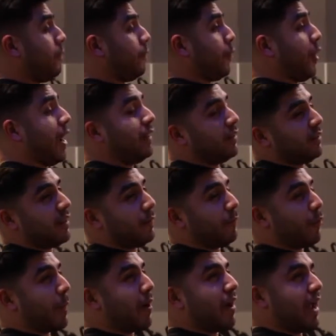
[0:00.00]

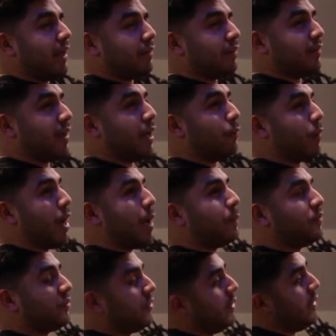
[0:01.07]
For about 8 to 10
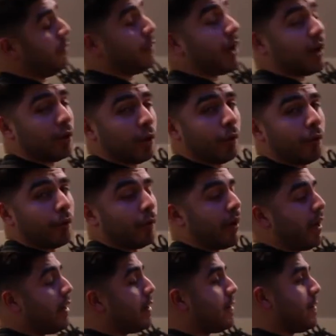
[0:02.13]
reps, you gotta lower the
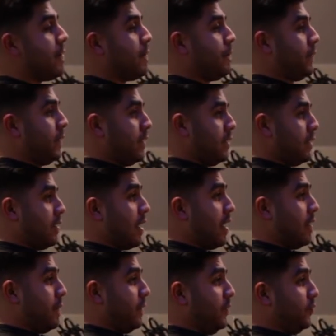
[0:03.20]
weight,
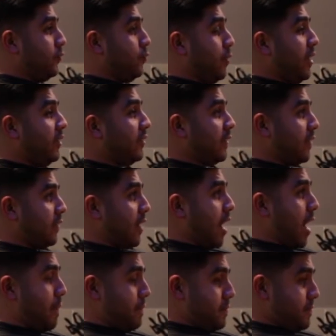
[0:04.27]
squeeze at the
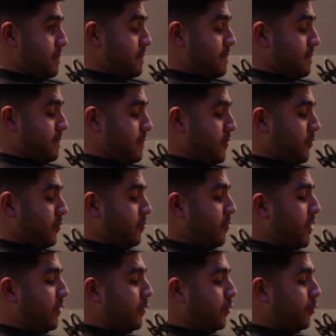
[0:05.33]
top.
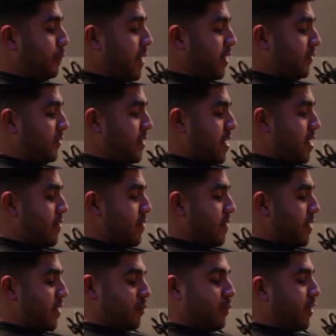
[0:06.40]
Squeeze those pecs together
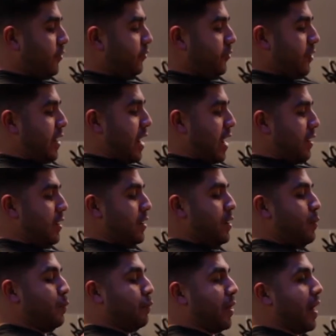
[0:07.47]
as much as you can.
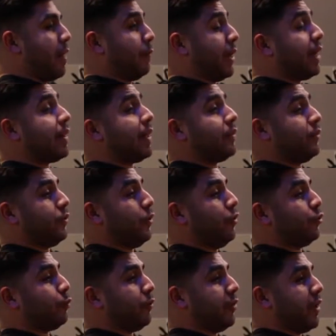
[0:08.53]
What I like to do
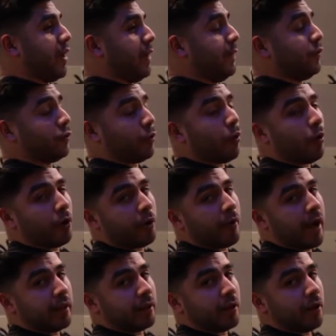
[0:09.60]
is pretend there's a quarter
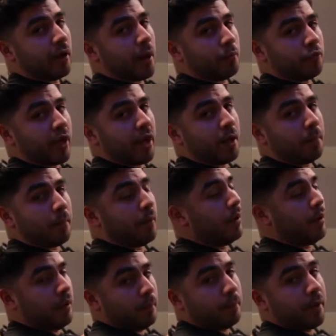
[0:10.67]
right there and I'm trying to
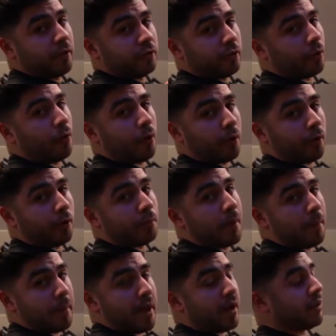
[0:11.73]
pinch the quarter with
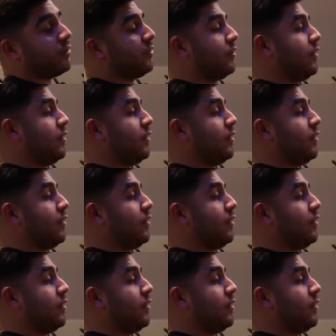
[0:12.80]
my pecs.